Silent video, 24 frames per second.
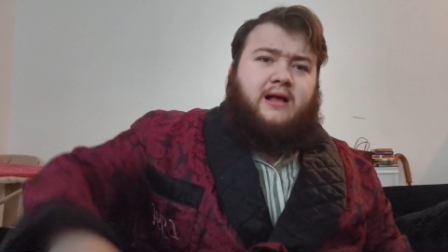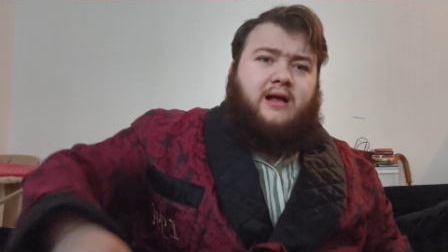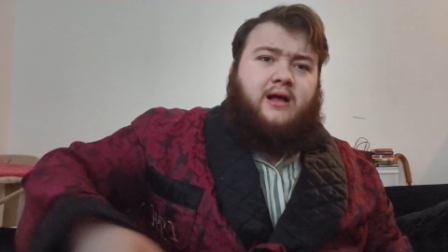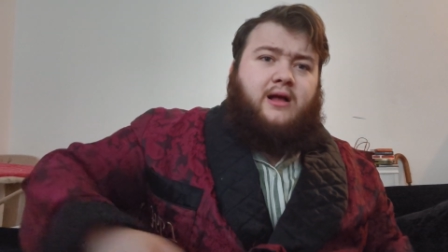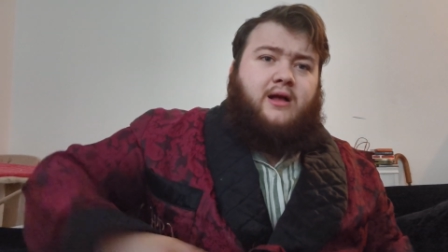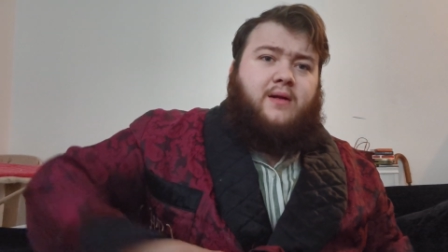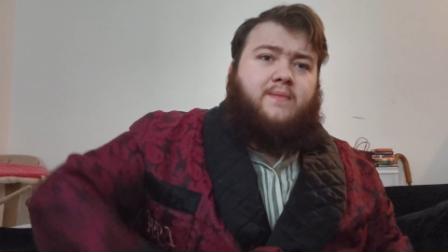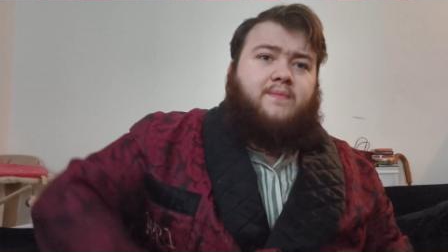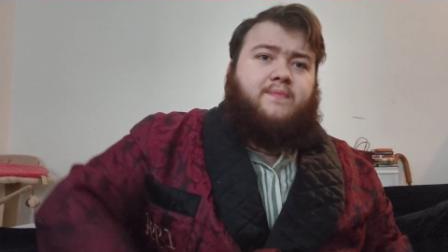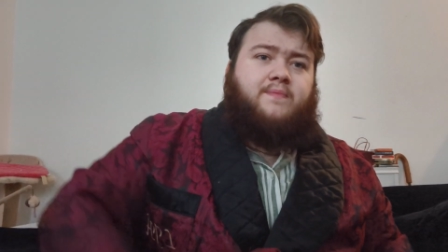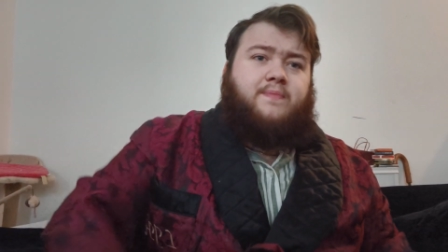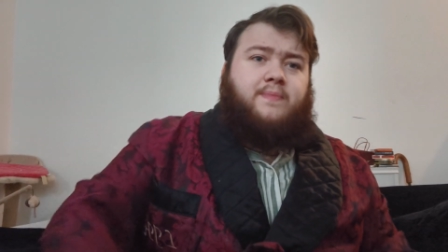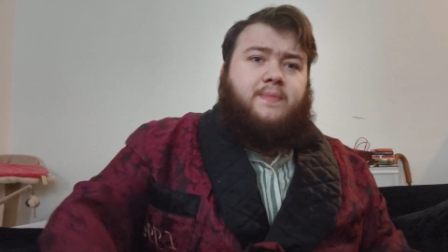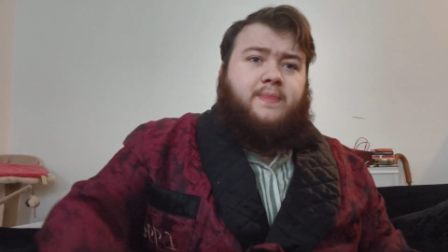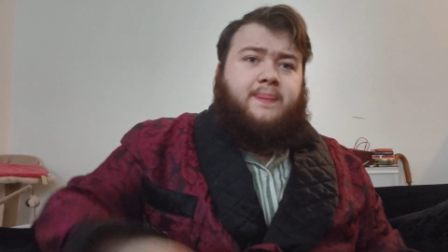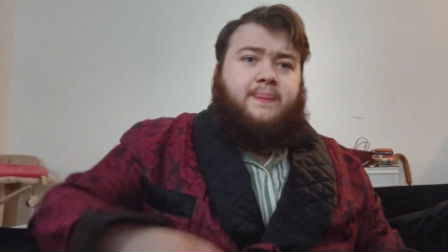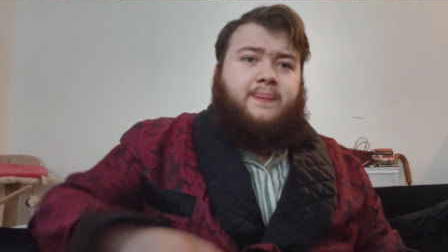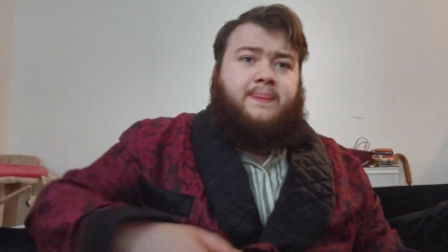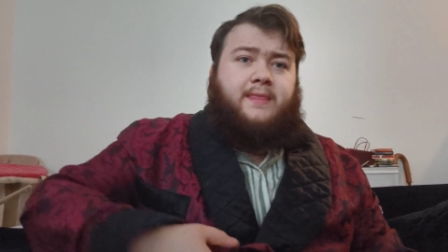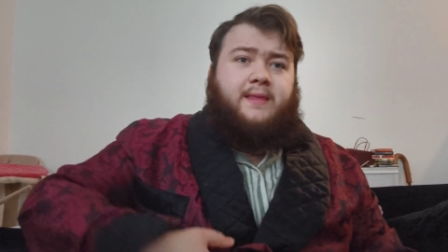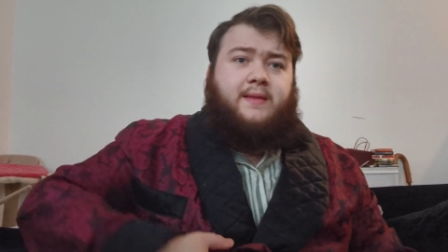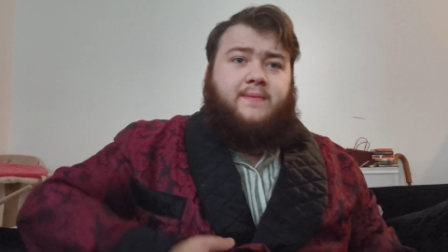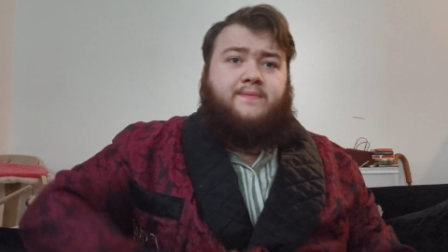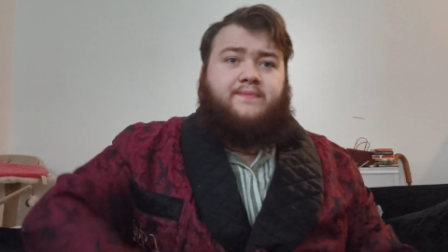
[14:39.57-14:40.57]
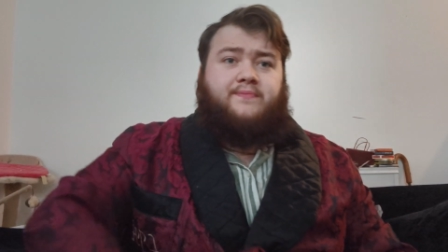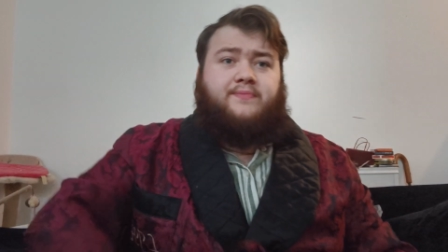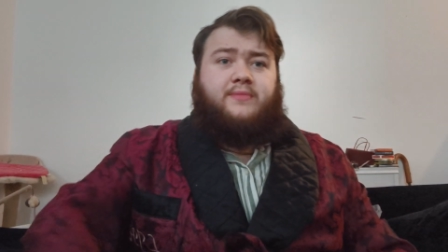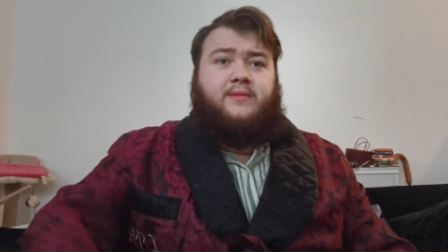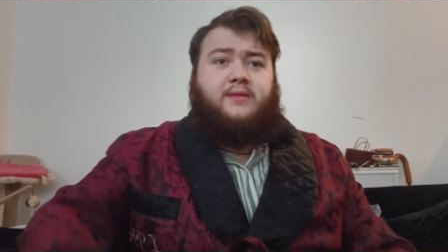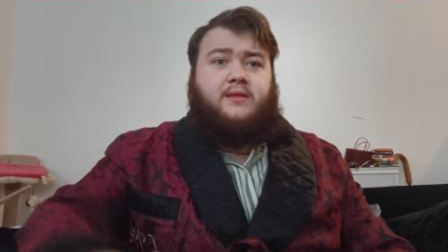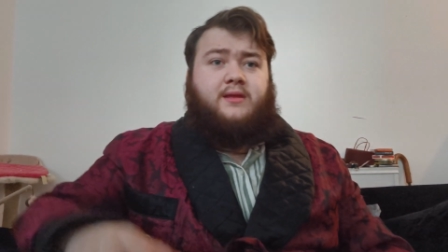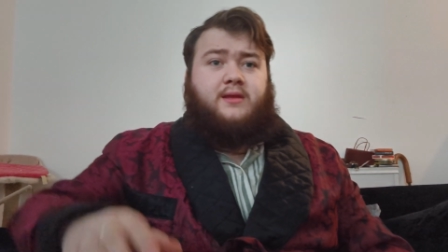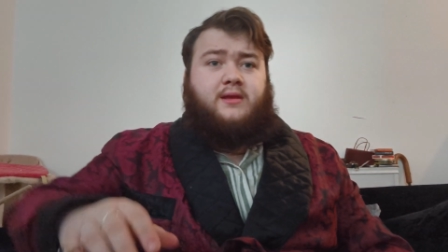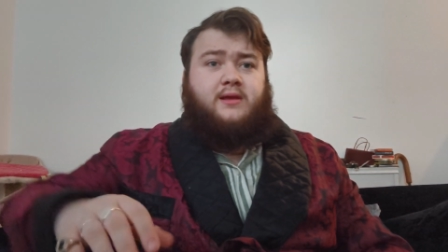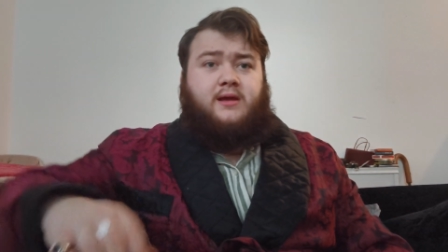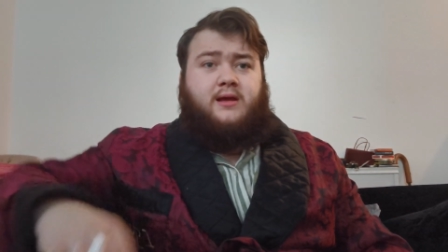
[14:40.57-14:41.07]
You
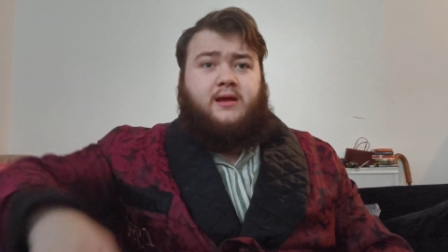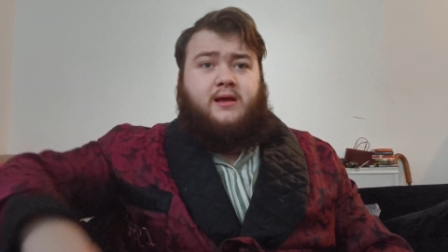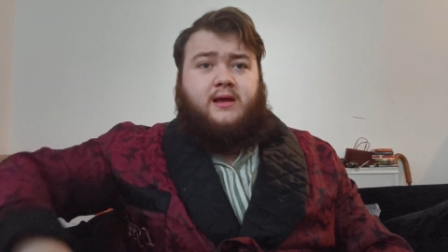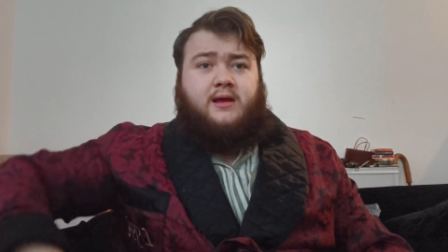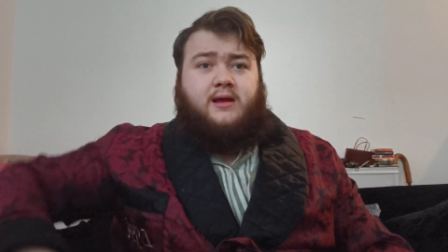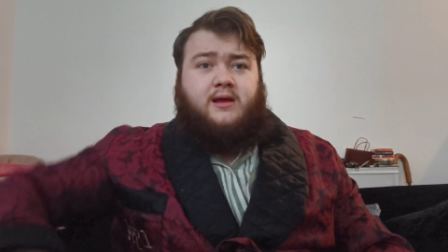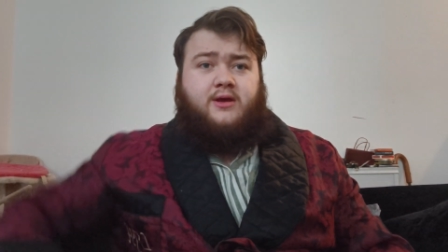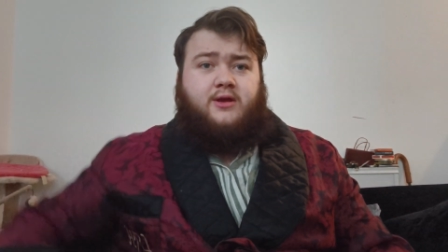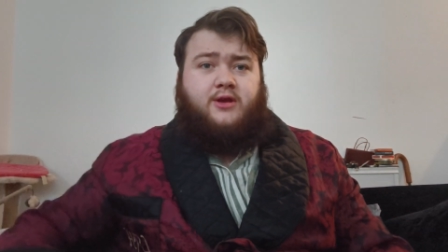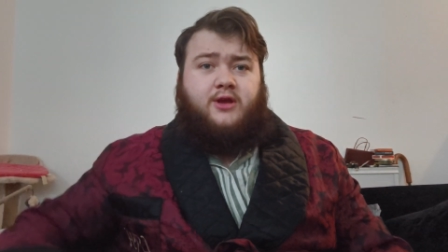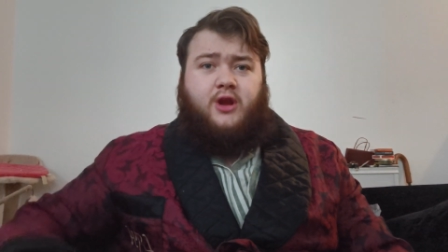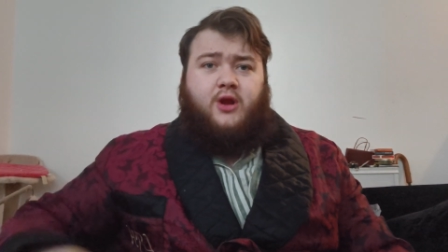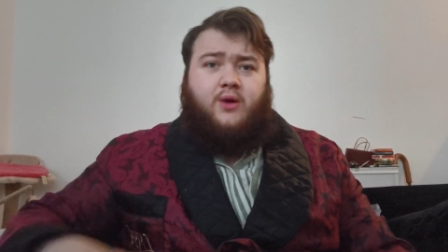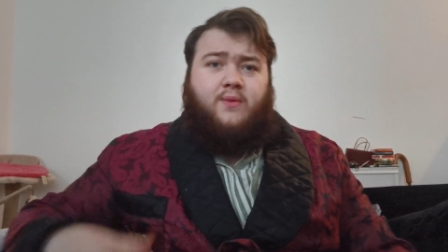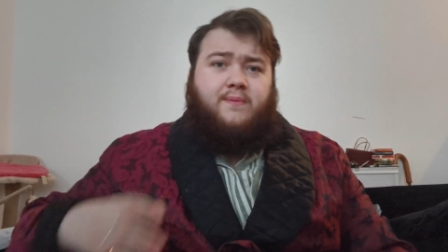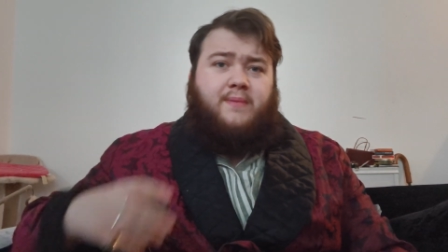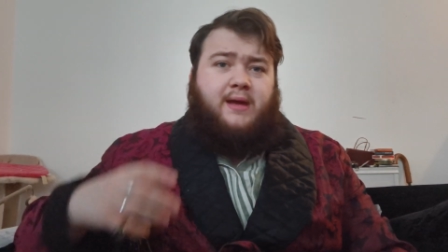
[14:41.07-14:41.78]
know,